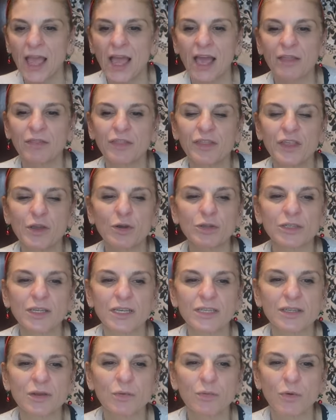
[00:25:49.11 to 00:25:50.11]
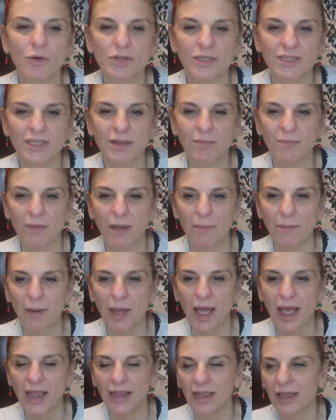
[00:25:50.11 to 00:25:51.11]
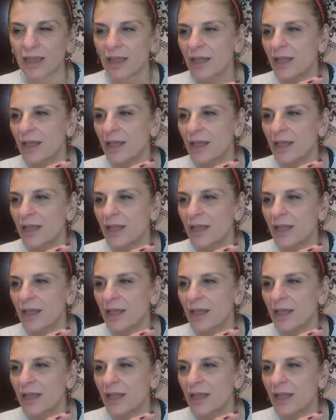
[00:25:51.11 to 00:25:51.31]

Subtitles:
And Theo does a what's in my bag,